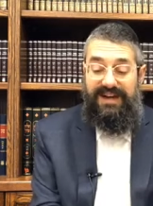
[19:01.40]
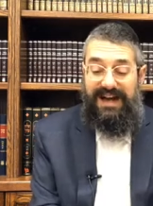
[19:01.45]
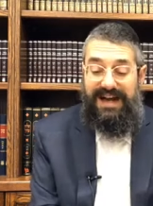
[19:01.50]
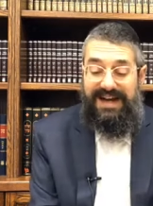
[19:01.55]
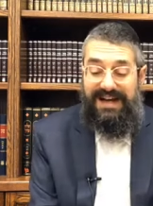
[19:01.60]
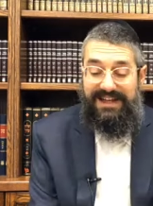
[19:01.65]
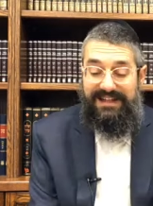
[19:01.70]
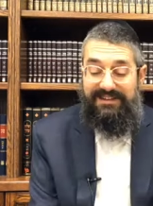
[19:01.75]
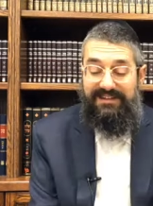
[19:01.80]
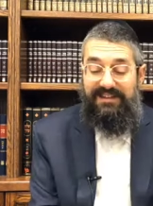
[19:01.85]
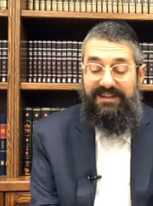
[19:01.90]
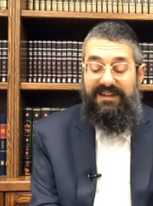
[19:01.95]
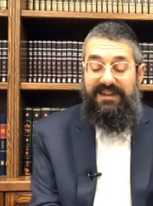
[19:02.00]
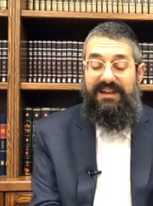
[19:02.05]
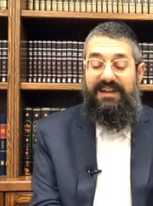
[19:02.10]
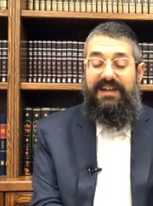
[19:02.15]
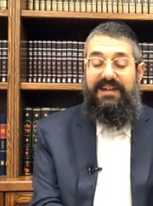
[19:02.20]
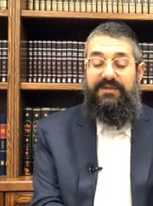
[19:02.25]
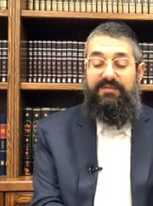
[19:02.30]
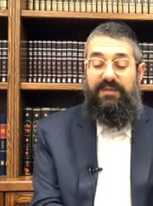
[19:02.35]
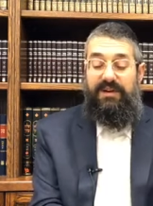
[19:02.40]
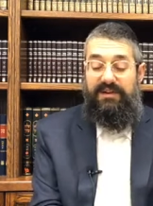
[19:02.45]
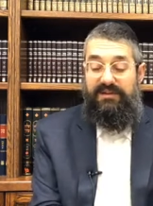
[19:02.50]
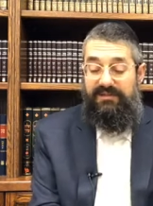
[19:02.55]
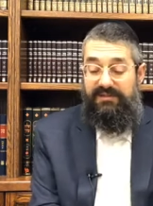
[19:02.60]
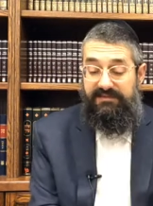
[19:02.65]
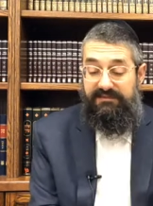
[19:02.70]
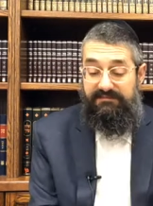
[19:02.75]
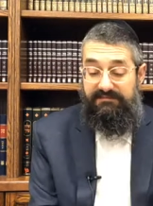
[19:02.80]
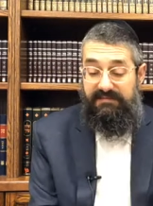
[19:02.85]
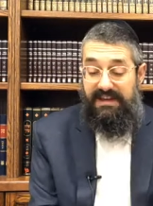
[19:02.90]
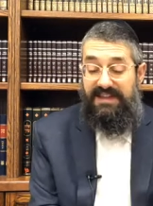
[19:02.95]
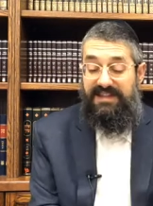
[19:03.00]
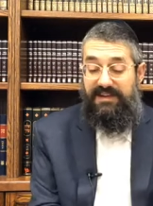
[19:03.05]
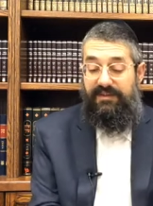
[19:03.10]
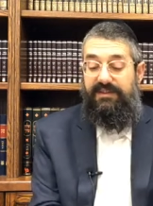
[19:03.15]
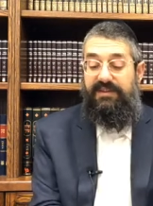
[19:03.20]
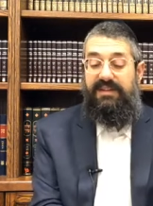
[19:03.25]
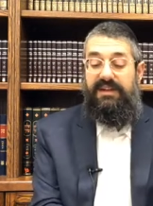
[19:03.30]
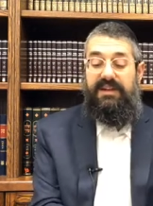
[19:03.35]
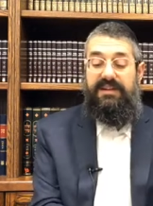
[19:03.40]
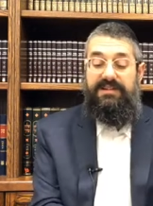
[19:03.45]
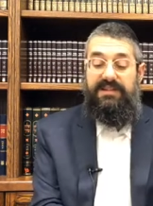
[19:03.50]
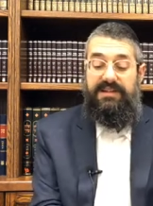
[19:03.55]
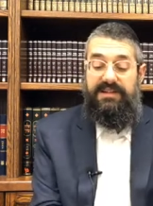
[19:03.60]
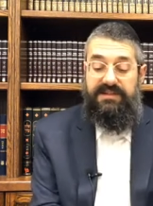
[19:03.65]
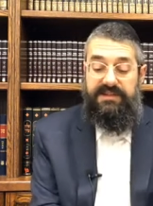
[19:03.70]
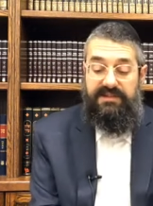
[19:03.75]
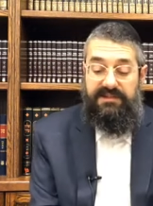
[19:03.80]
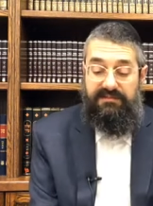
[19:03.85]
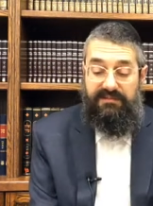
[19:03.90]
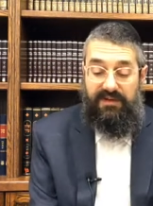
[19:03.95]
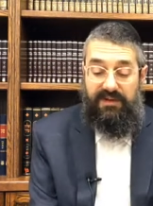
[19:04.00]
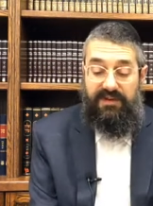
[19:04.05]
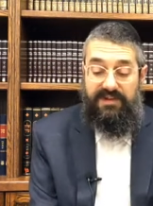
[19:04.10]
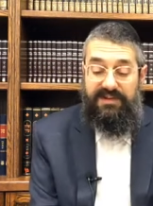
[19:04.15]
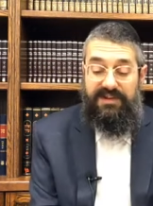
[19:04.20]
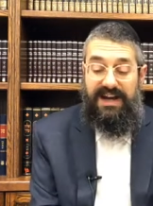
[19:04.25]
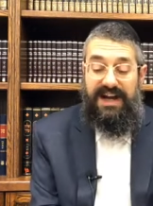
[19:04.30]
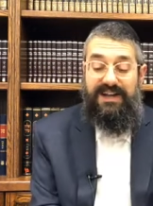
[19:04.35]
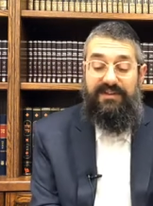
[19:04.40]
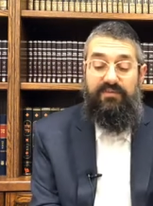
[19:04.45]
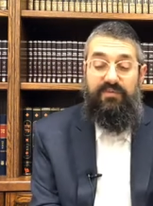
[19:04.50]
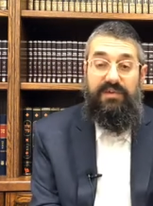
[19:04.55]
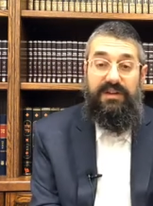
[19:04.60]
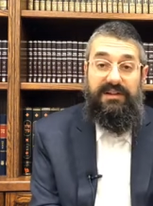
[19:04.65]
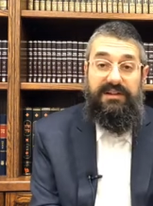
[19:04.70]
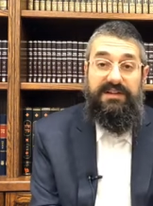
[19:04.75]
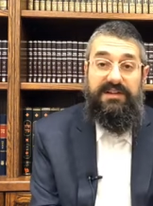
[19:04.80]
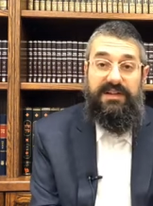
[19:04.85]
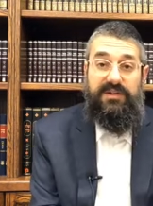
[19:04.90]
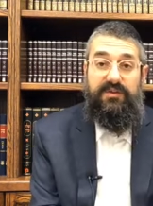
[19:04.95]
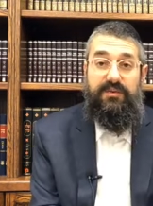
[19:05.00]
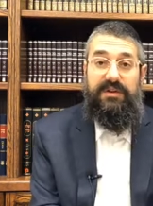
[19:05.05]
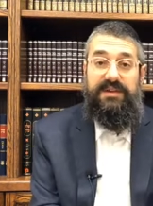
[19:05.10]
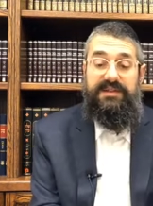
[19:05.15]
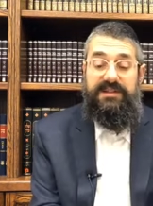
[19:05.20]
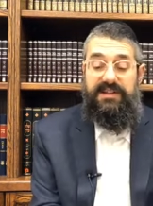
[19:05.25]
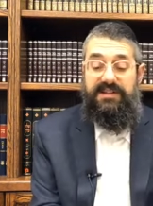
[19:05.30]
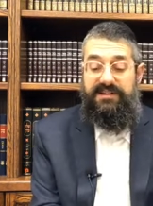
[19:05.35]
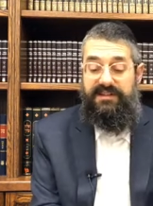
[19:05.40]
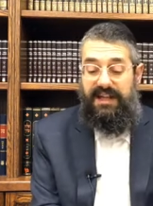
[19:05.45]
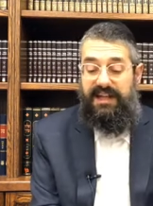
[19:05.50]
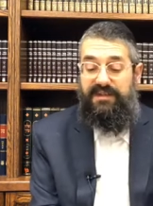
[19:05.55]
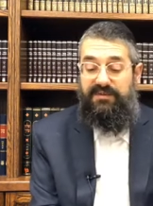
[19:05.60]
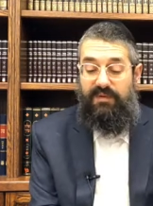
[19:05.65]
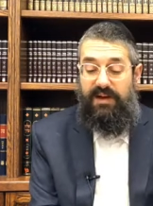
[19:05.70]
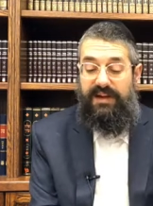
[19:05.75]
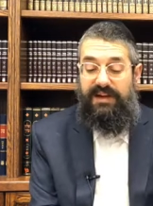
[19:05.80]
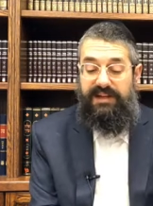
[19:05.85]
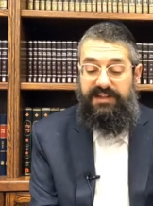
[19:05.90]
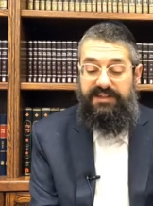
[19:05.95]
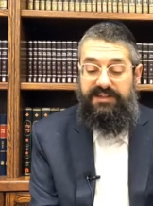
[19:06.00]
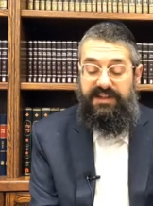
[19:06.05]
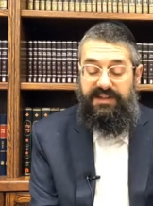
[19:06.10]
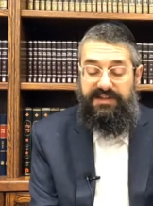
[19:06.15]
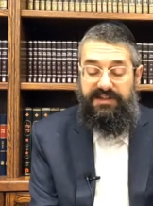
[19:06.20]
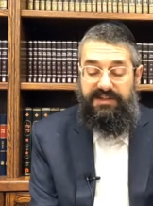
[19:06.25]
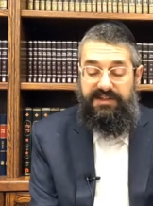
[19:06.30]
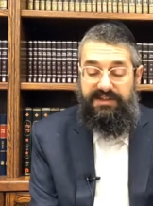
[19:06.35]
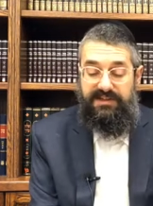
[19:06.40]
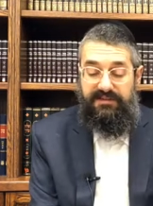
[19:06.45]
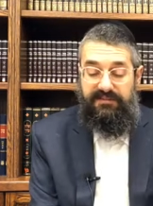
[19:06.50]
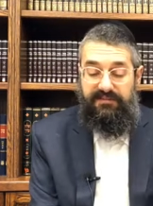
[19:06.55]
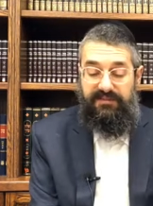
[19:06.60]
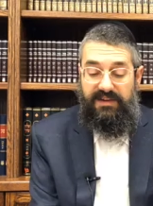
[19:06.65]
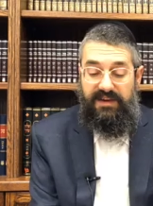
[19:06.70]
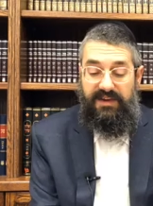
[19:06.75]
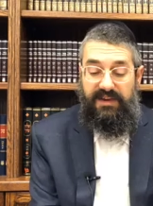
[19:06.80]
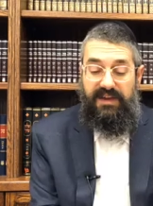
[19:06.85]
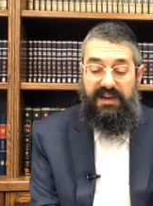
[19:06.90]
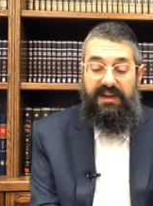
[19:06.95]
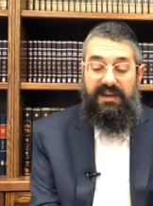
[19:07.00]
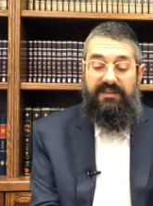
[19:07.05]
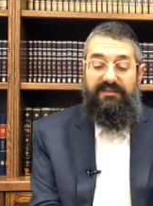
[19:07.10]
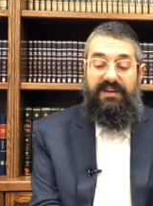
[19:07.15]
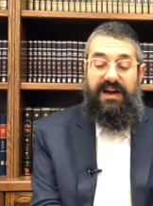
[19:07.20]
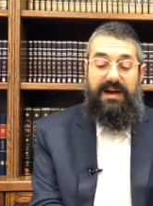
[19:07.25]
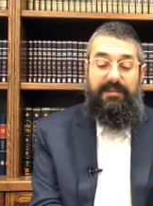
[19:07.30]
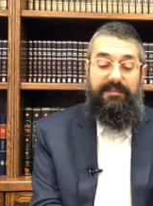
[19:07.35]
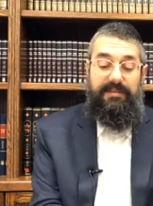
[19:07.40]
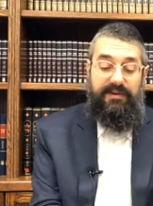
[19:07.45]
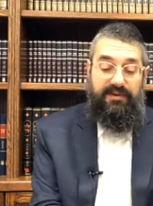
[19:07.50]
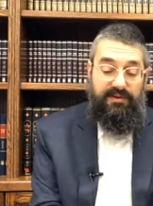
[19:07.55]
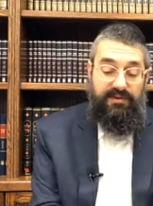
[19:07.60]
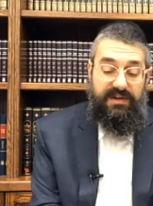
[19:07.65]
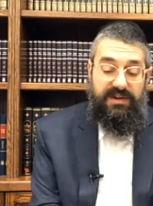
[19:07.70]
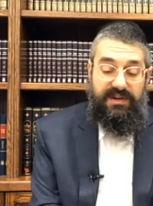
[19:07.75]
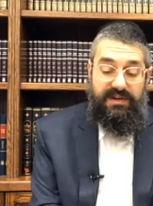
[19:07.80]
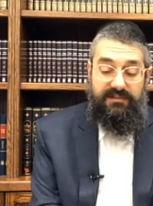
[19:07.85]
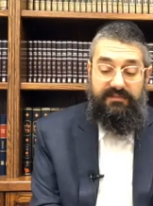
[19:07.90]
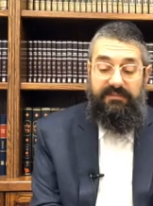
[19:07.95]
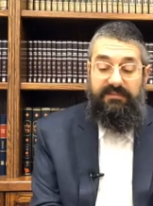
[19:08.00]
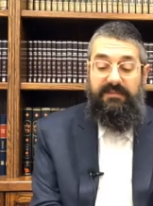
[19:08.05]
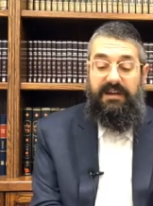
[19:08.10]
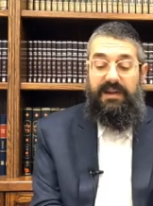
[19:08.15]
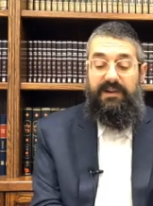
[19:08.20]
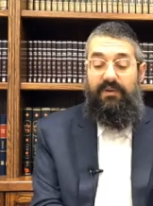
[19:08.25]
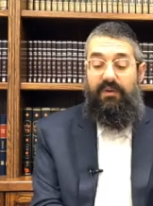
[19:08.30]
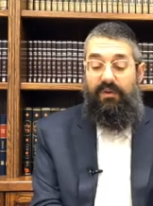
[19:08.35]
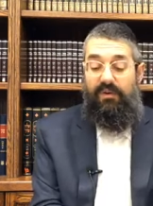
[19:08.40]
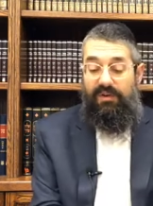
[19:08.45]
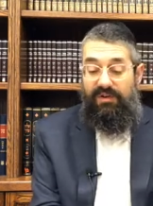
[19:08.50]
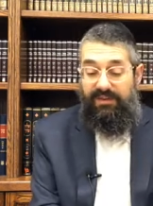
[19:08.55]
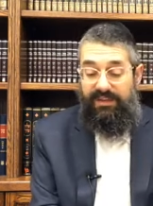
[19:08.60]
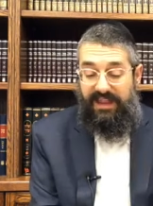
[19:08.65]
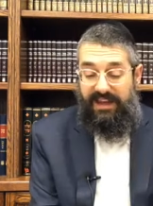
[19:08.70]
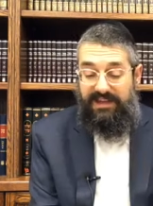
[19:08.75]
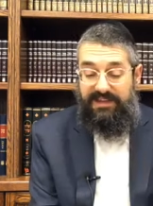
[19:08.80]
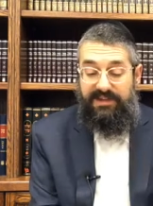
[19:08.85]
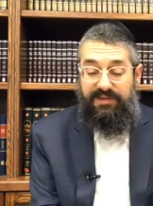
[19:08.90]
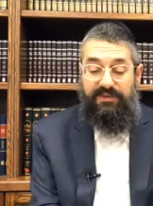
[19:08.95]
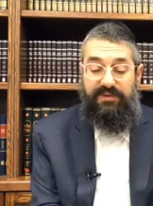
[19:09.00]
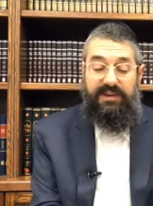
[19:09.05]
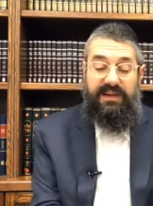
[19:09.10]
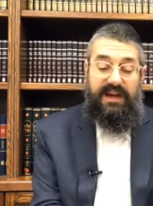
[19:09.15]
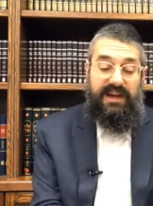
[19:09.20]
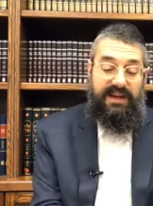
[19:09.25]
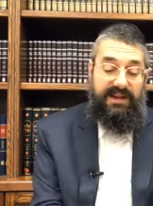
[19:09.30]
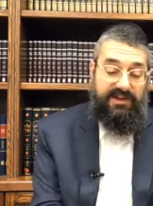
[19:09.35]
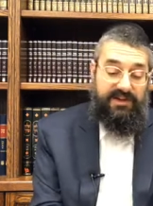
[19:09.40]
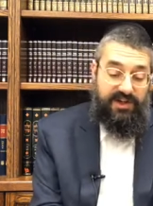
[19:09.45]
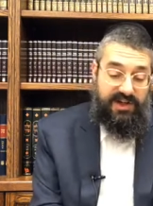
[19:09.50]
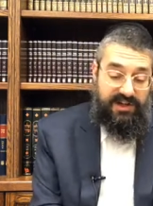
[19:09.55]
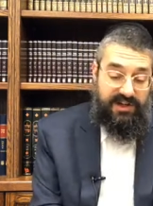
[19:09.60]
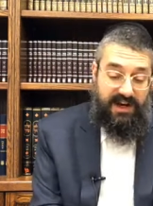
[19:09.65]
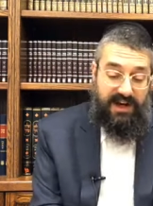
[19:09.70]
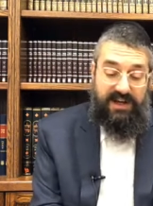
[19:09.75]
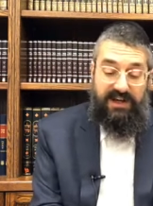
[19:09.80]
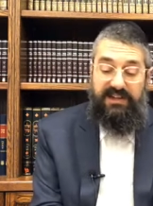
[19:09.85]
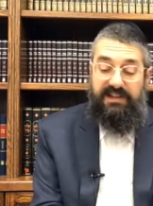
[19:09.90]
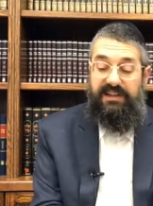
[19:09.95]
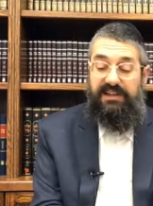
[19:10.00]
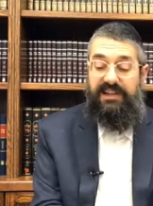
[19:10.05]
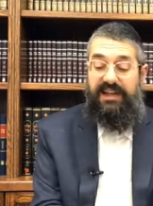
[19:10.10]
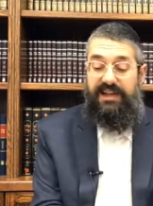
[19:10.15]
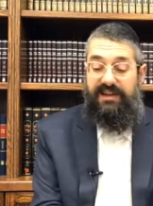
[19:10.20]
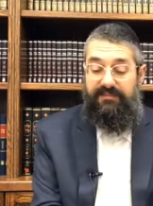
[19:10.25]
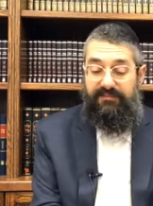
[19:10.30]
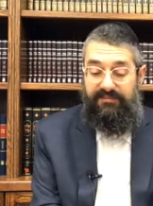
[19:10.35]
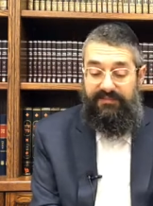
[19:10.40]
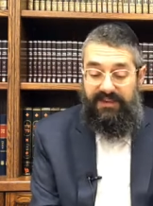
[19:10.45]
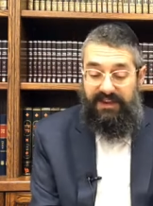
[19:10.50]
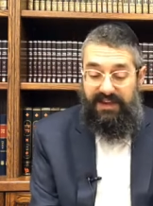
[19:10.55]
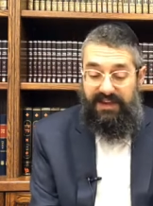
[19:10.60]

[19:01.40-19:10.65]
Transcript: God is what makes everything exist. Because God wills it to exist, that's why it exists. The habiruyim, and all that is created, sheyered aleim.